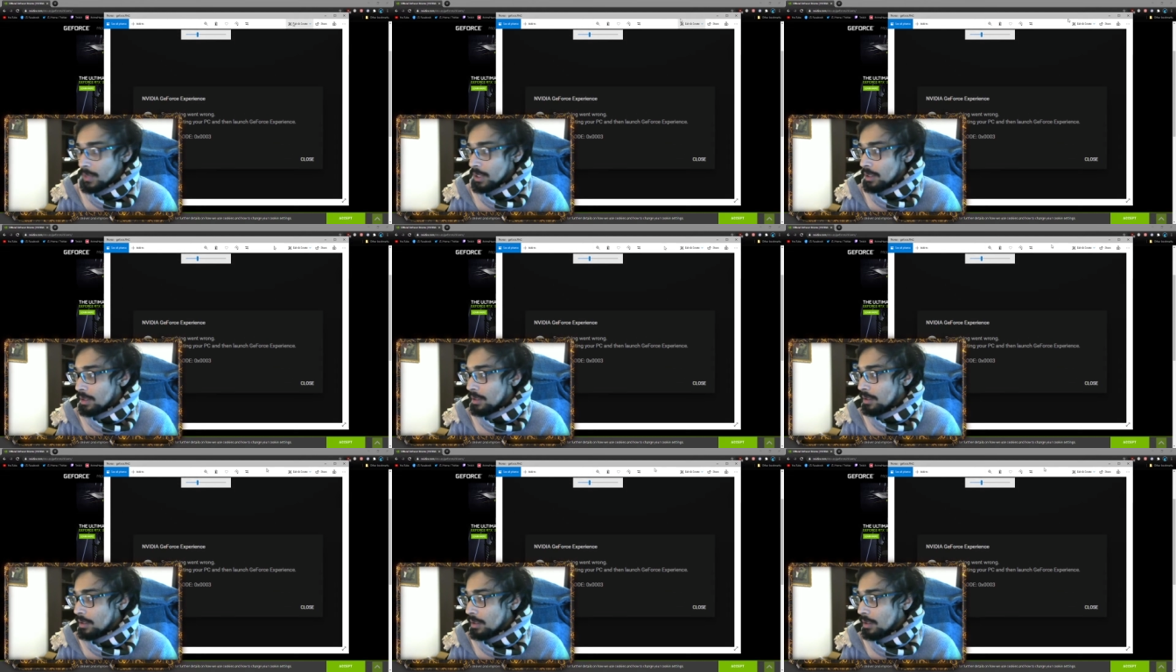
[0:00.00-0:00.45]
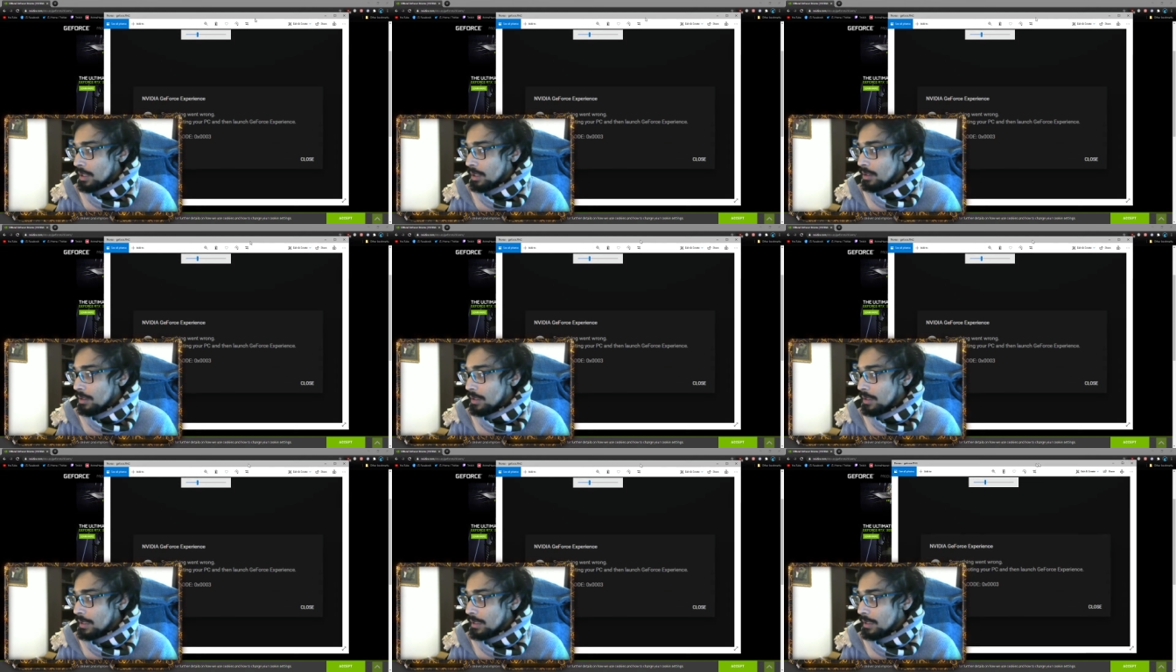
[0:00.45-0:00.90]
so I
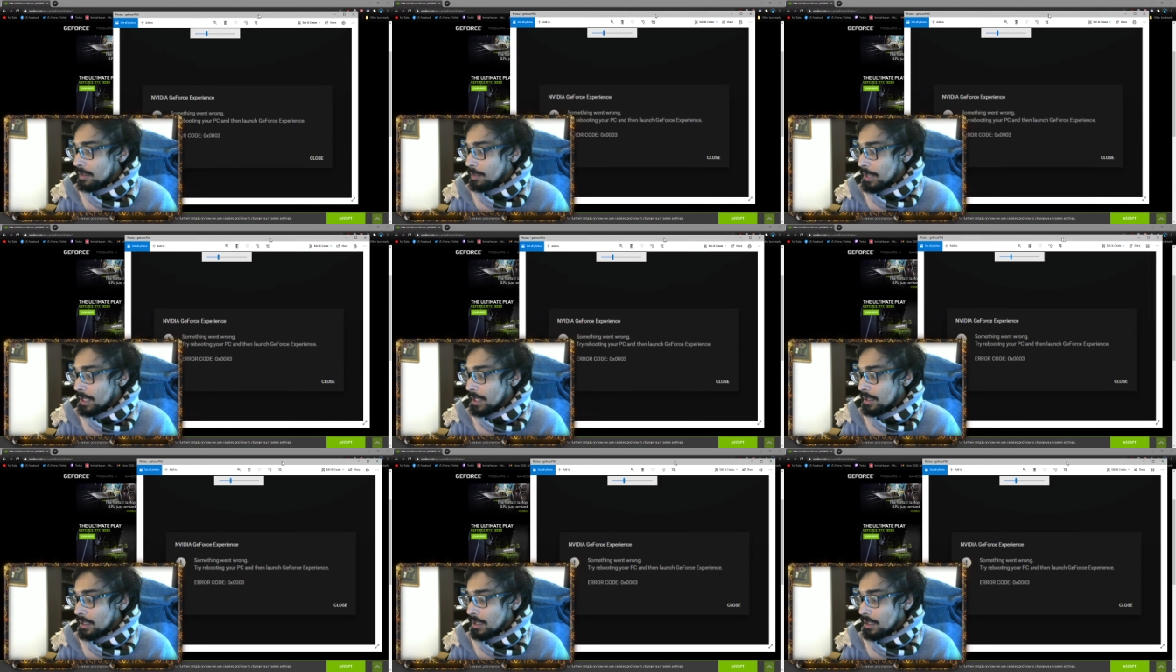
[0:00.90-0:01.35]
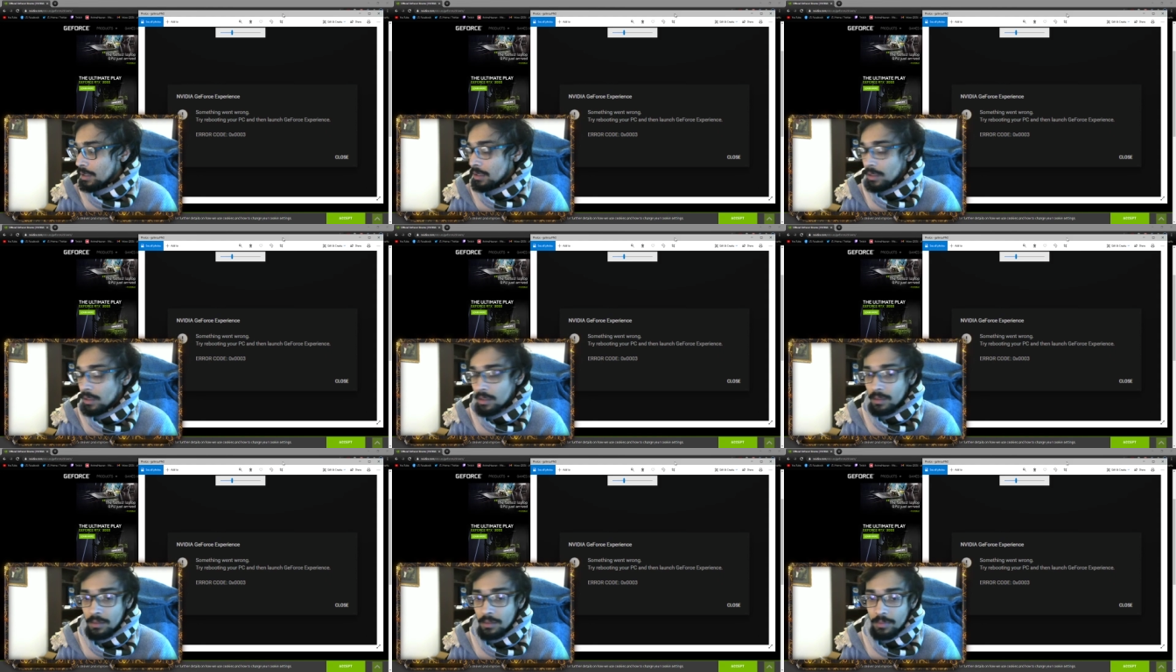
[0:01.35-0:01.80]
got this
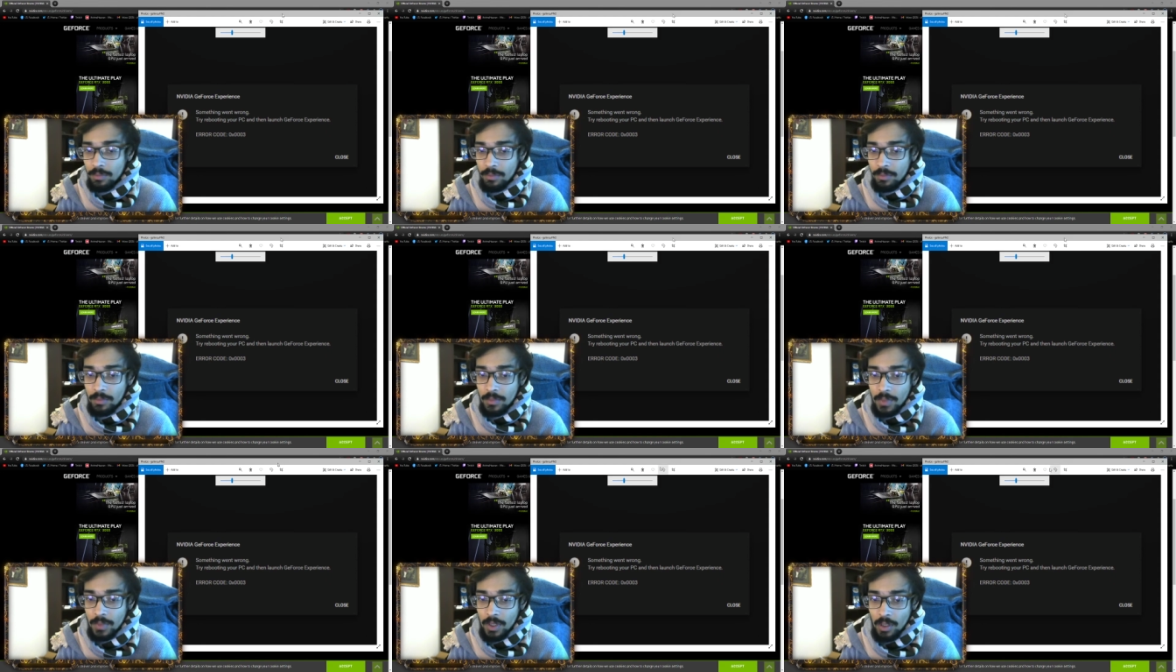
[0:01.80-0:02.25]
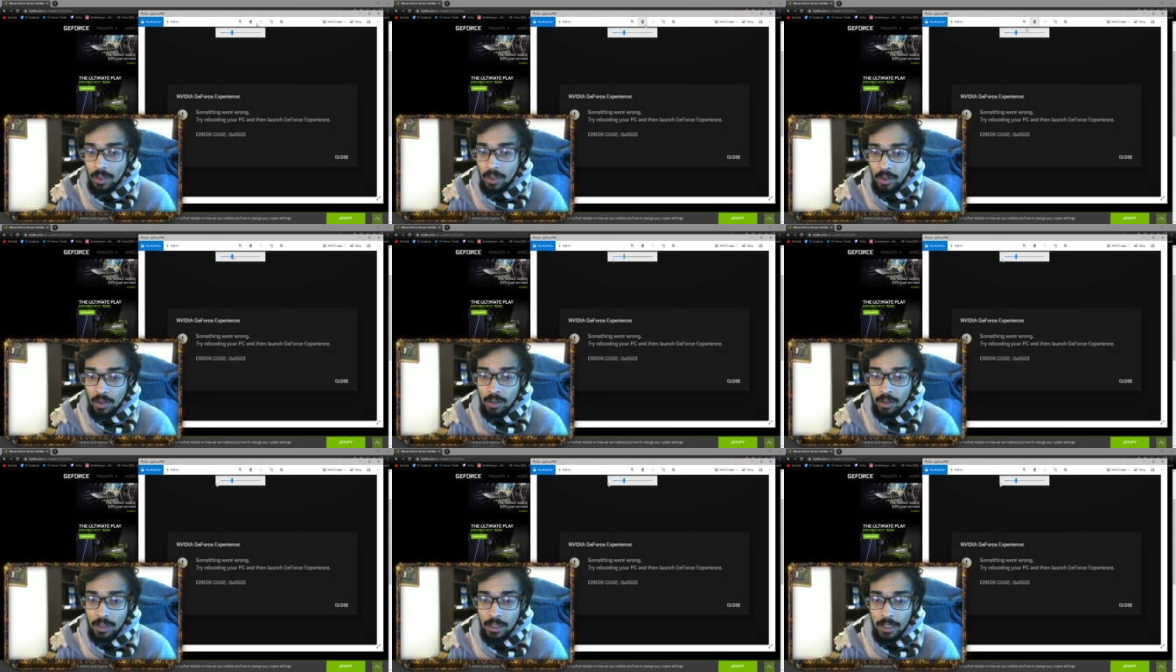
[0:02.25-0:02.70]
message
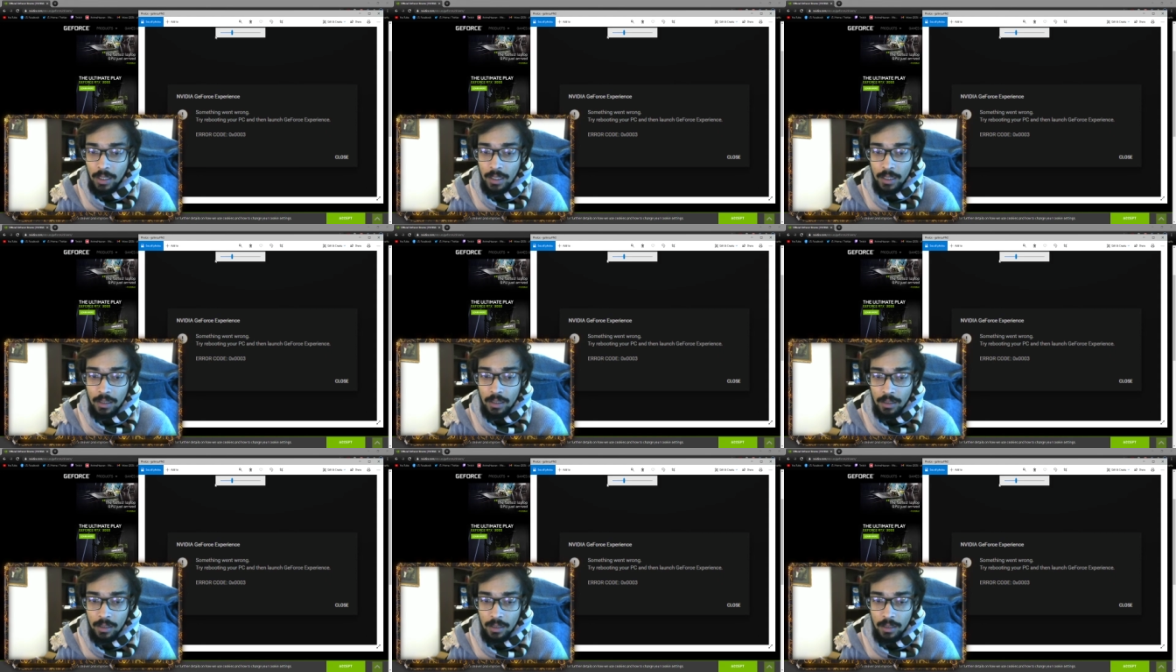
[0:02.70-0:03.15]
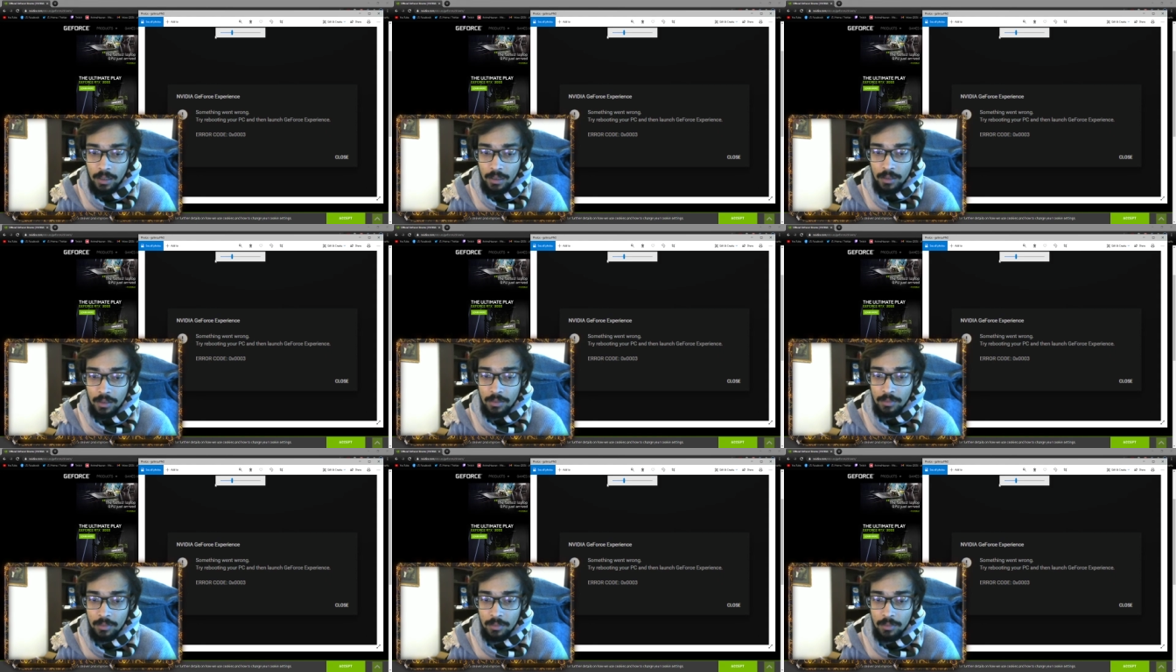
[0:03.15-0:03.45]
on the uh,